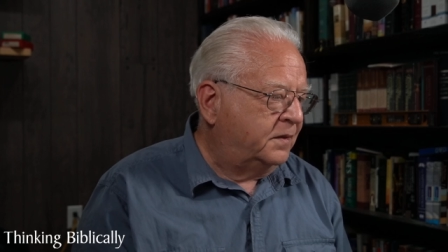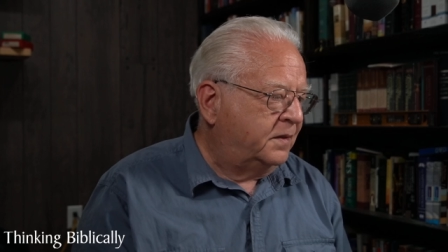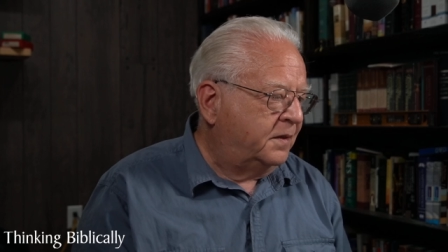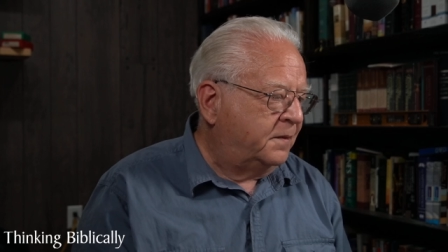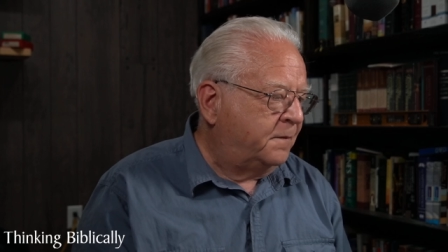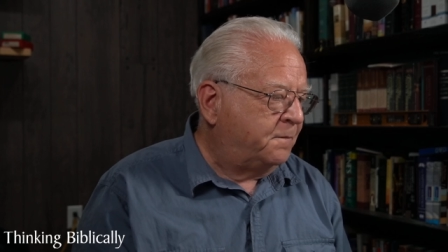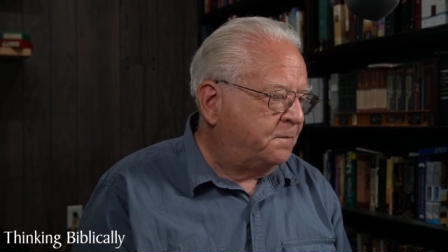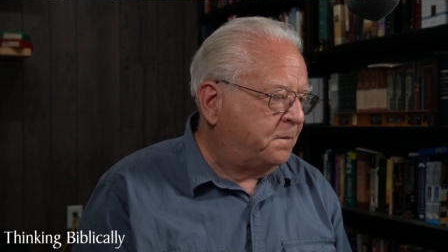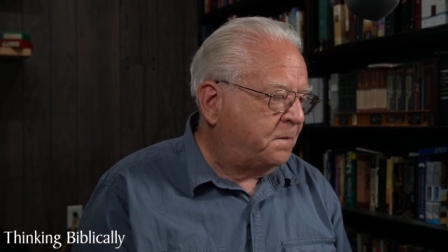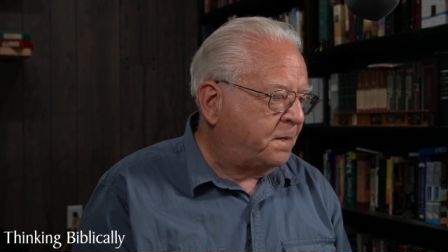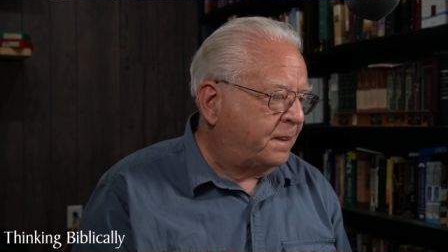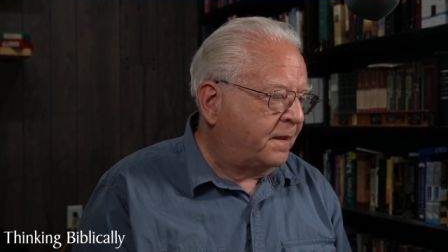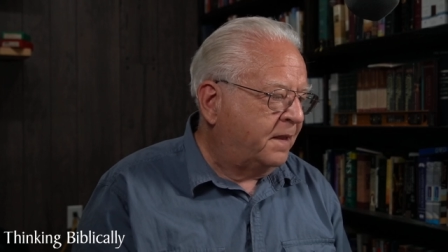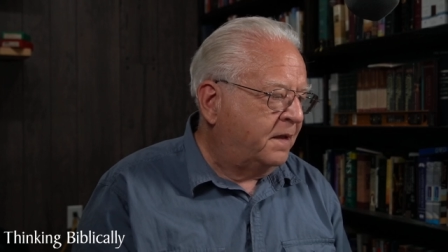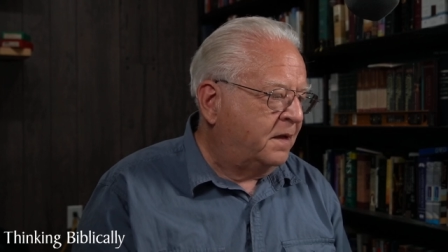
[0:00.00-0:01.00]
uh, um,
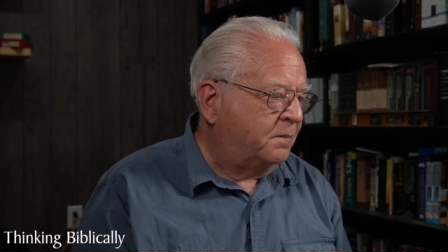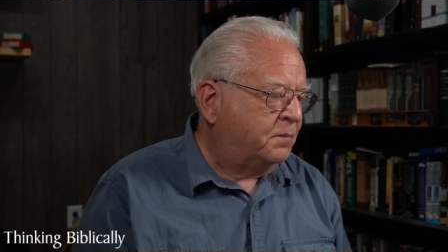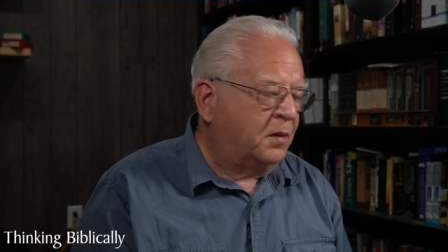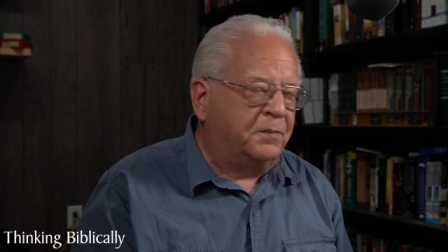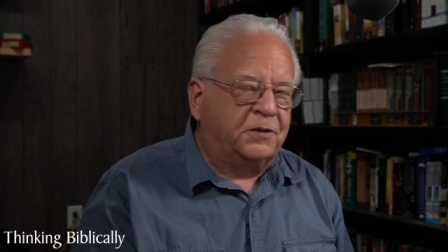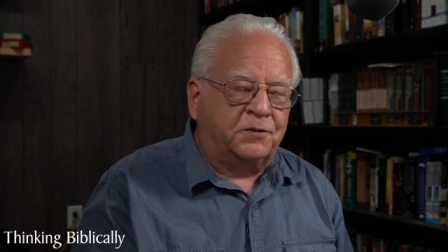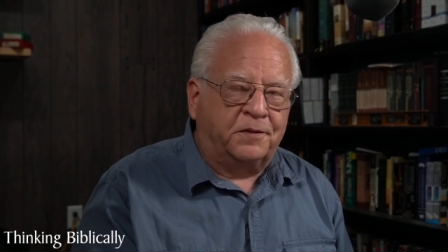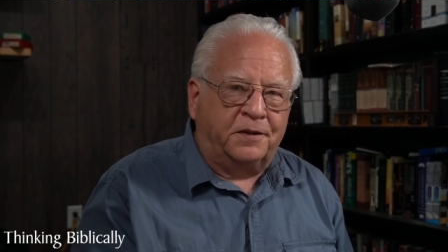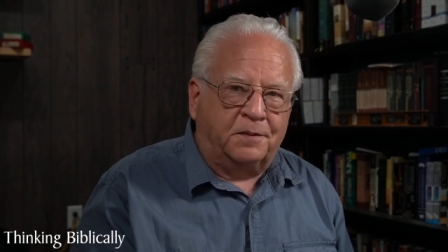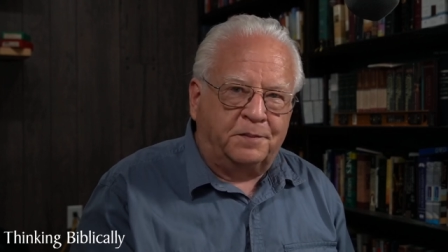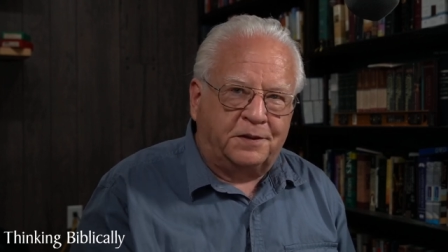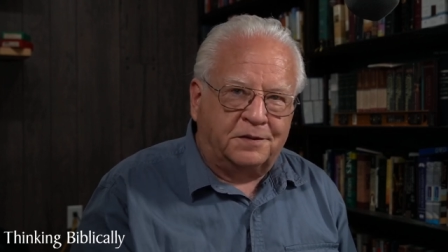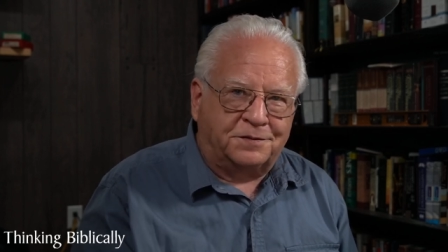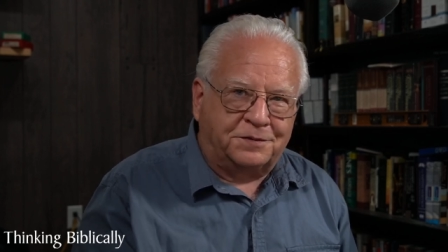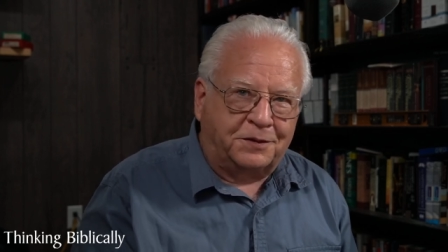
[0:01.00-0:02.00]
a perpetrator
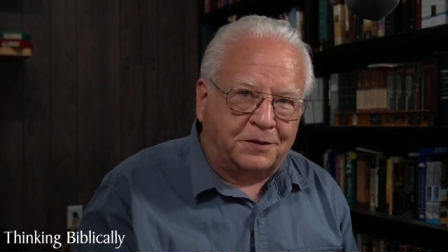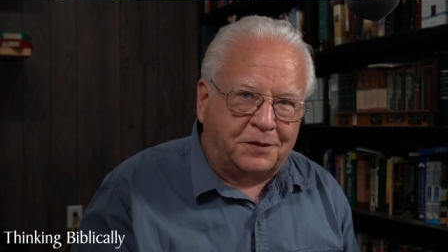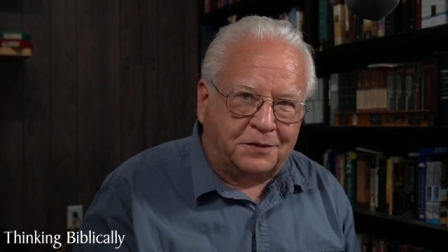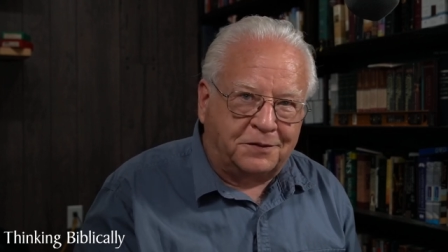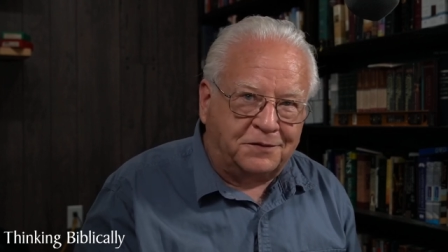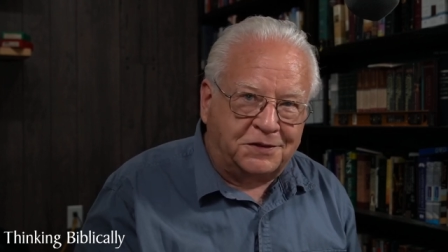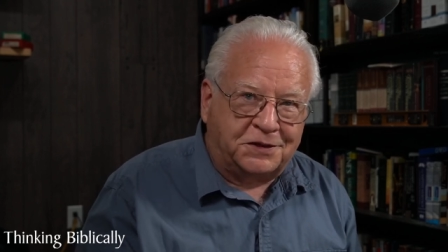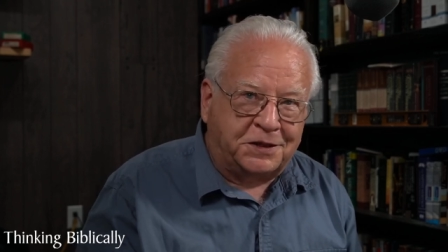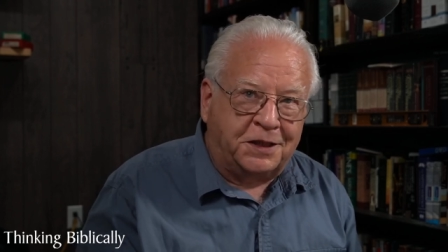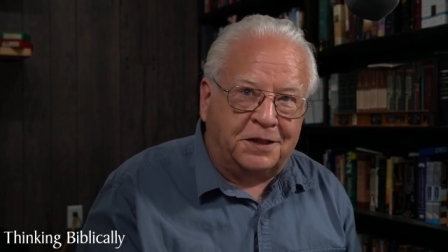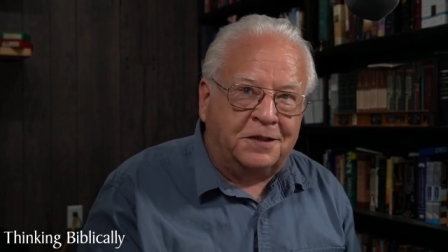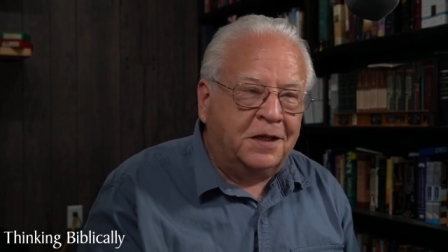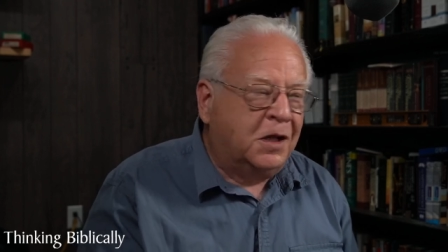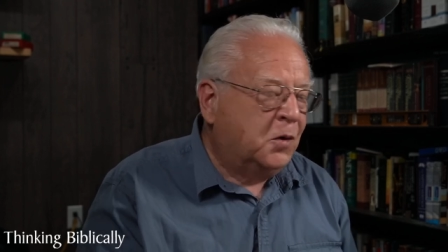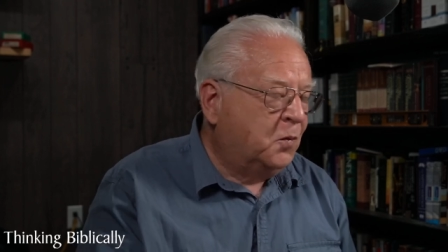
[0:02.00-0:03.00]
because of the color of your
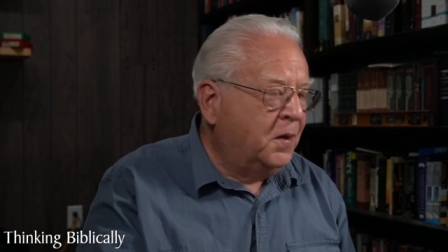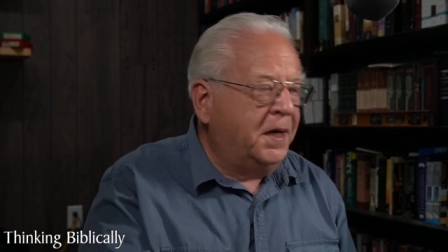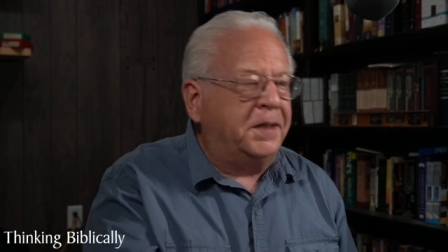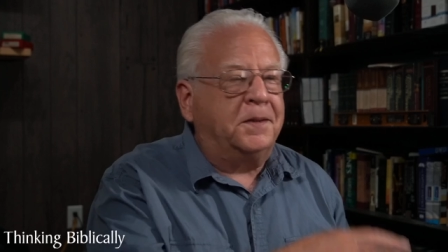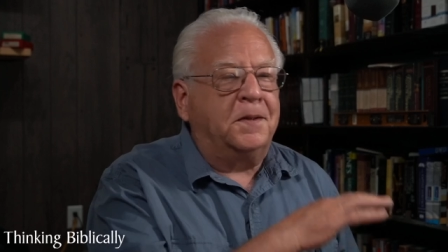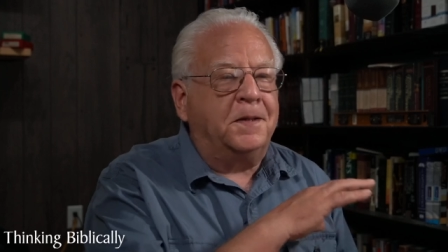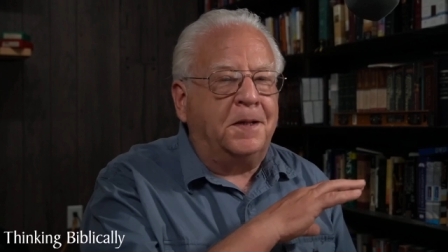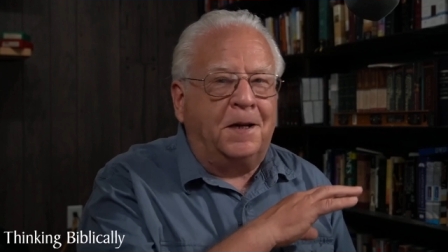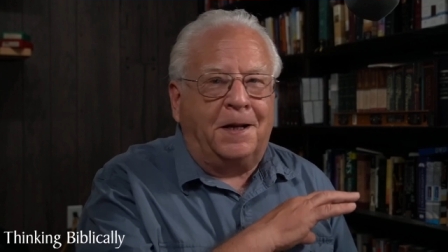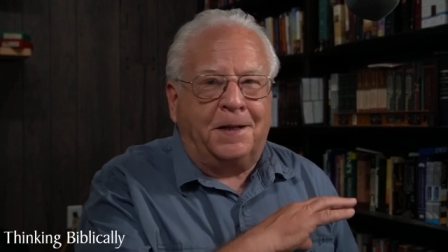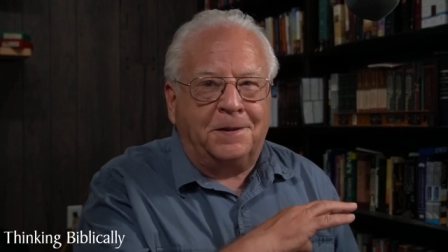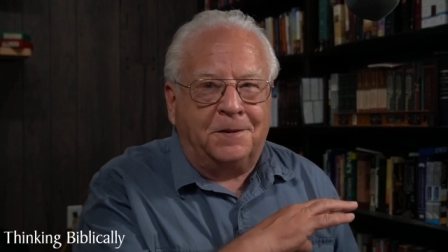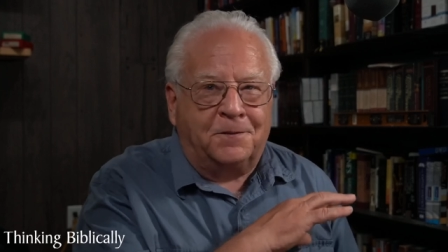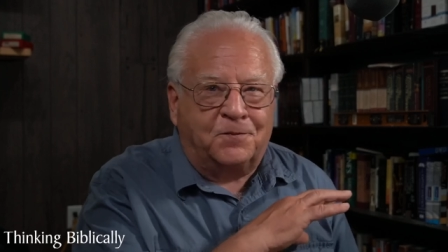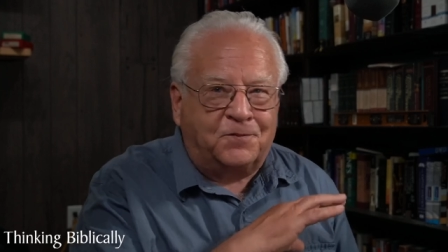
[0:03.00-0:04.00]
skin, whether or
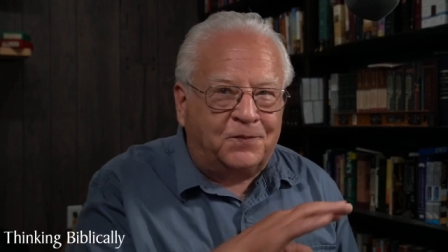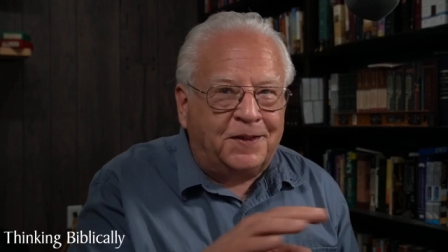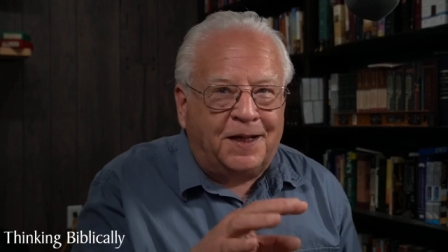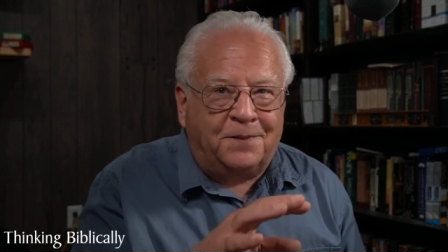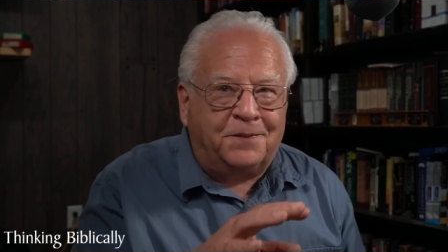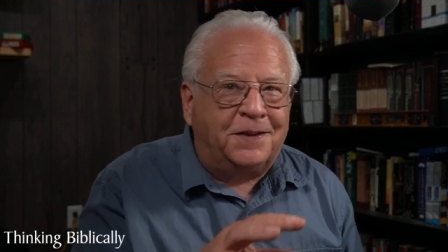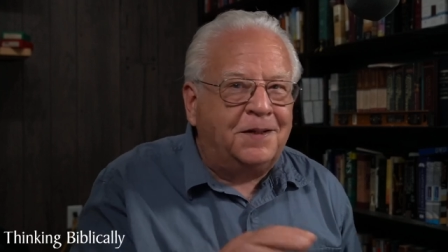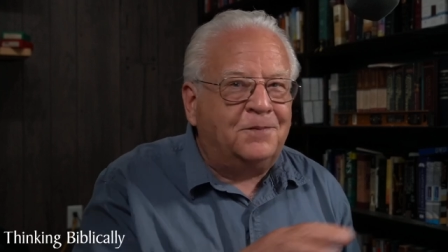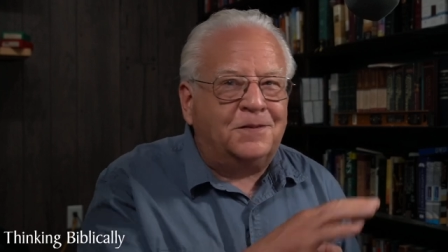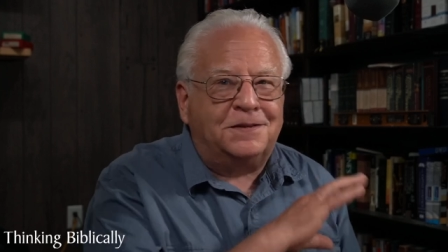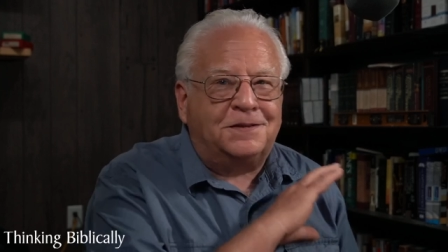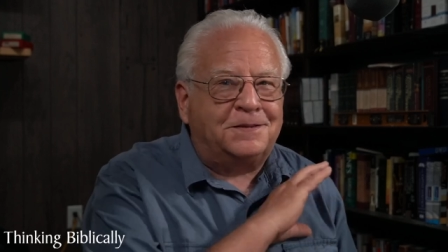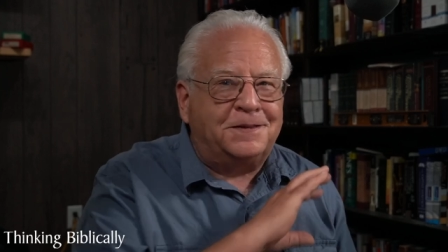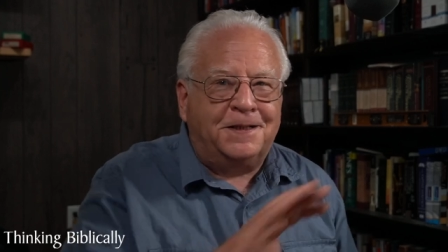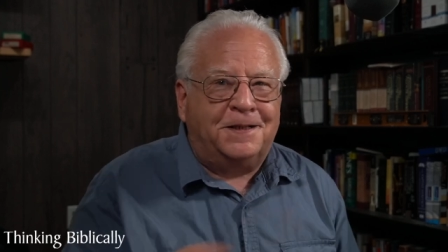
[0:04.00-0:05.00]
not your family
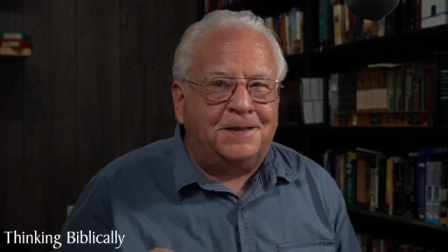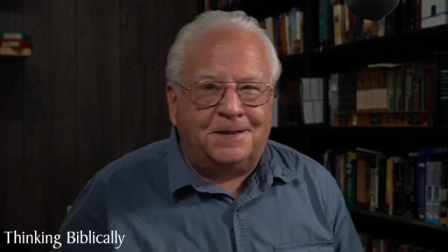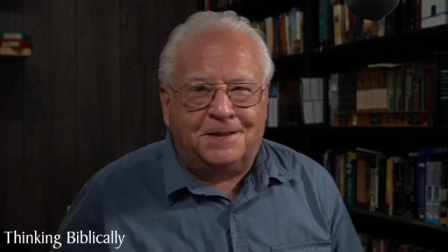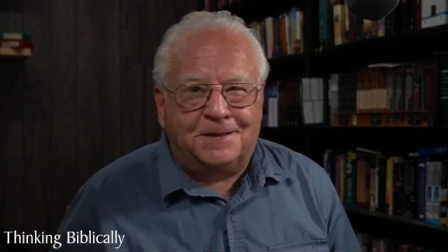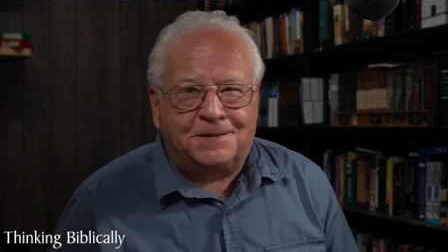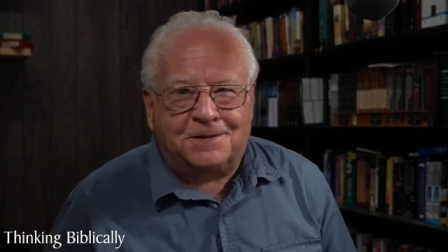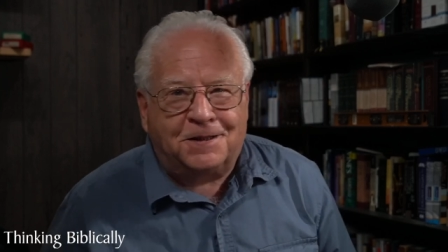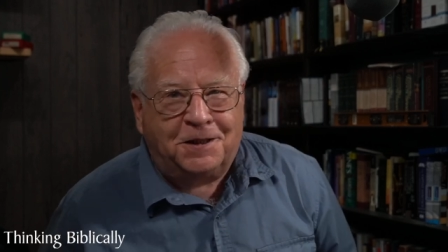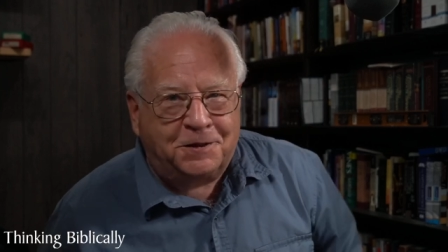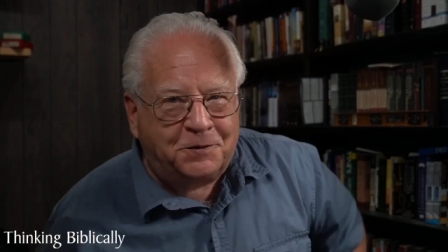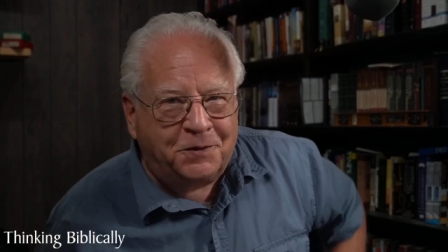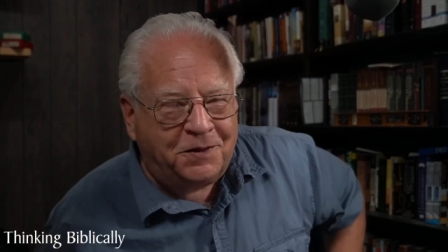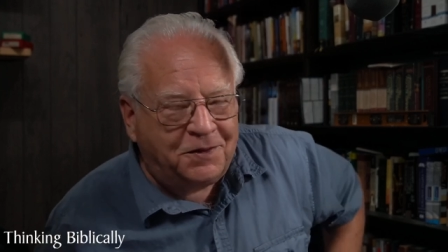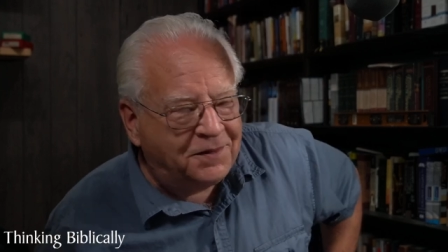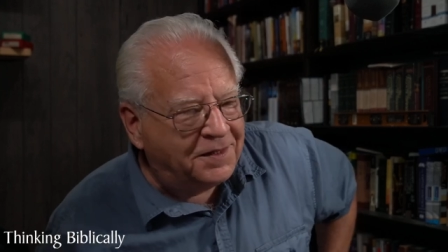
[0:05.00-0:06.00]
was in this
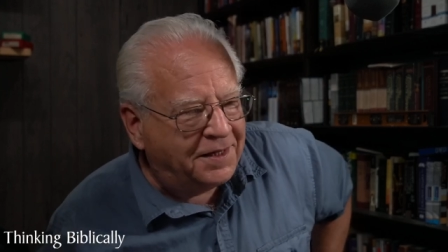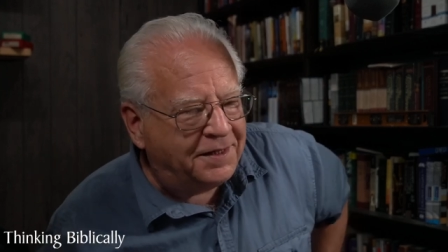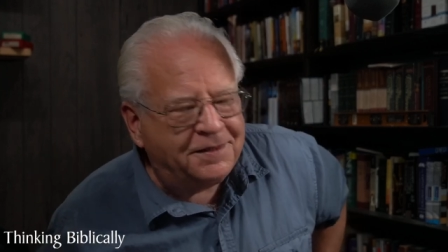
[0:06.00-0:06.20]
country or not.